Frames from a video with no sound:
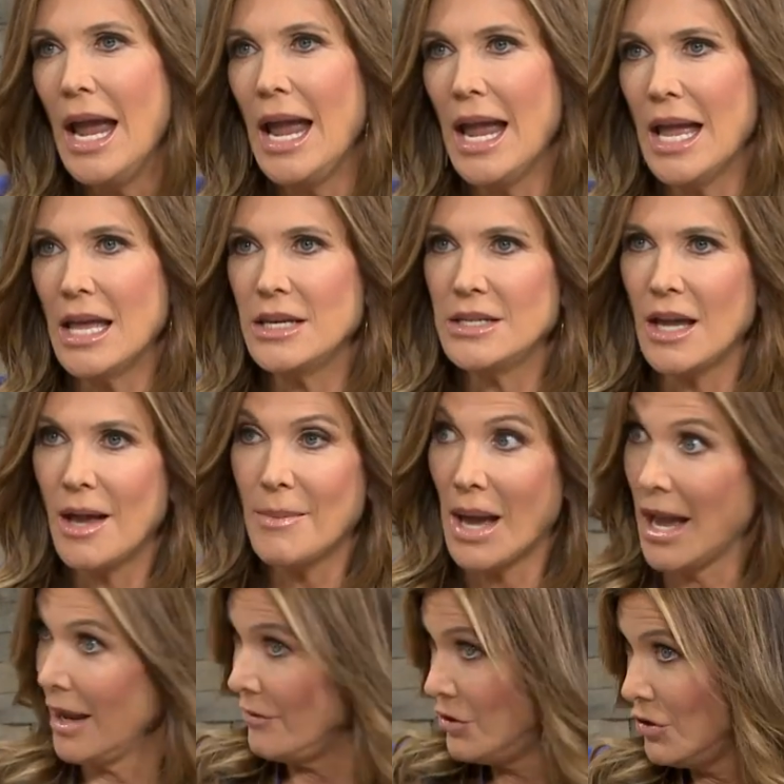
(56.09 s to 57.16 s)
and um,
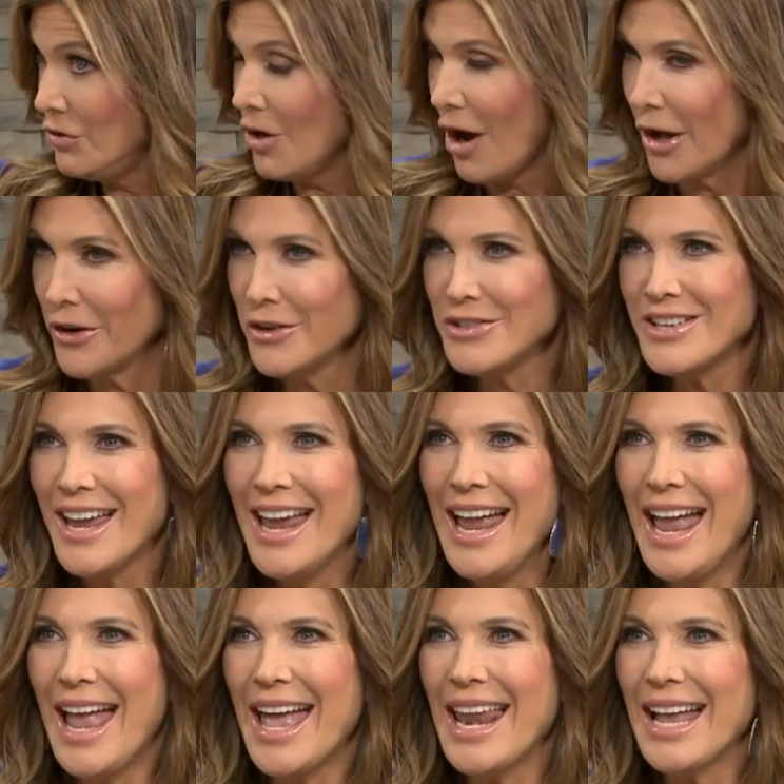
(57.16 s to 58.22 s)
I have two daughters,
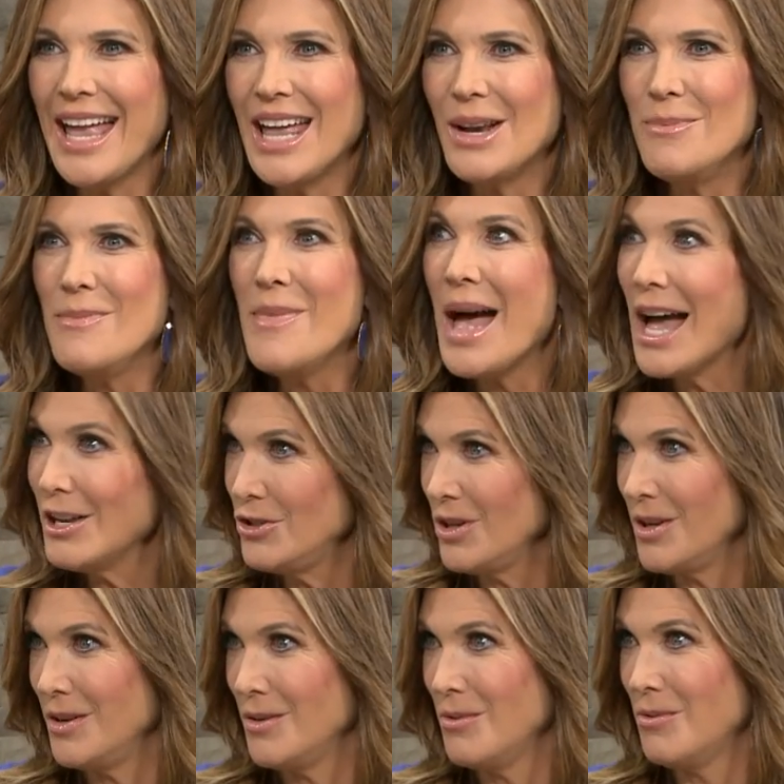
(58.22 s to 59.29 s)
and I can't
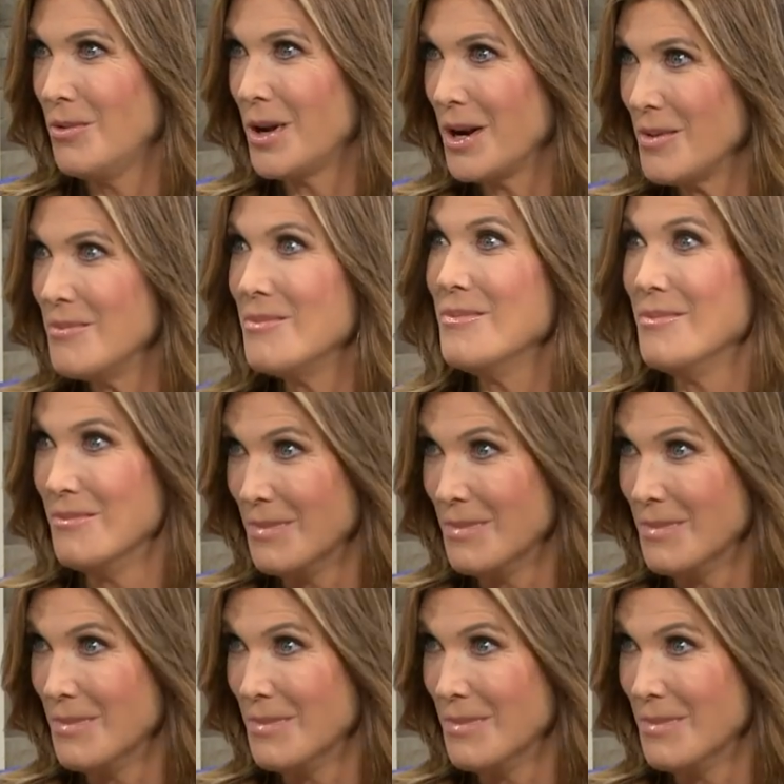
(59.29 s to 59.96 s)
imagine what it